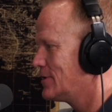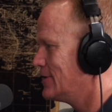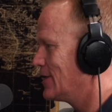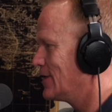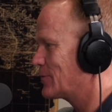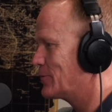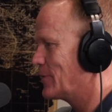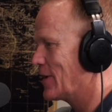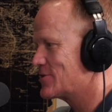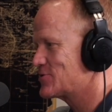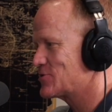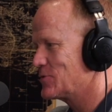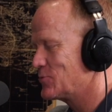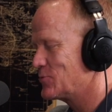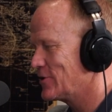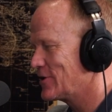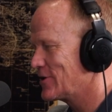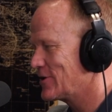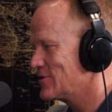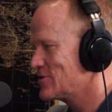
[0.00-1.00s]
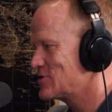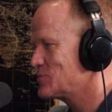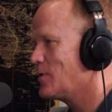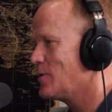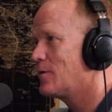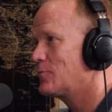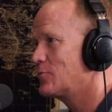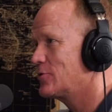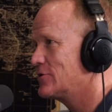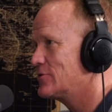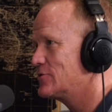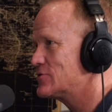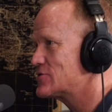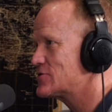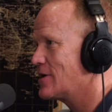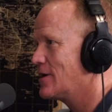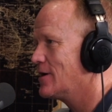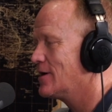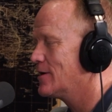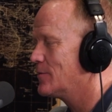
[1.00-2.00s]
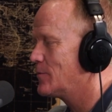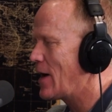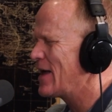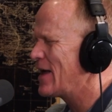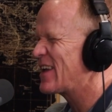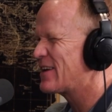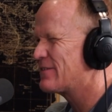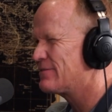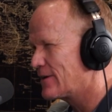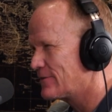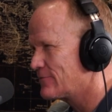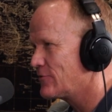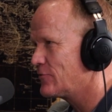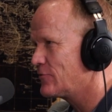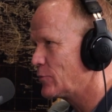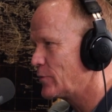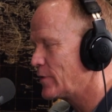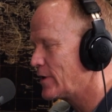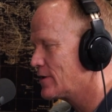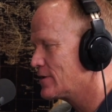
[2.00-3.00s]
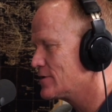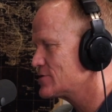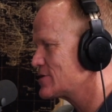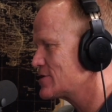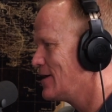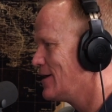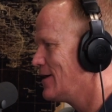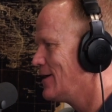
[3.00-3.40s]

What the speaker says: Nick makes some really good small brews. I like flavorful beers.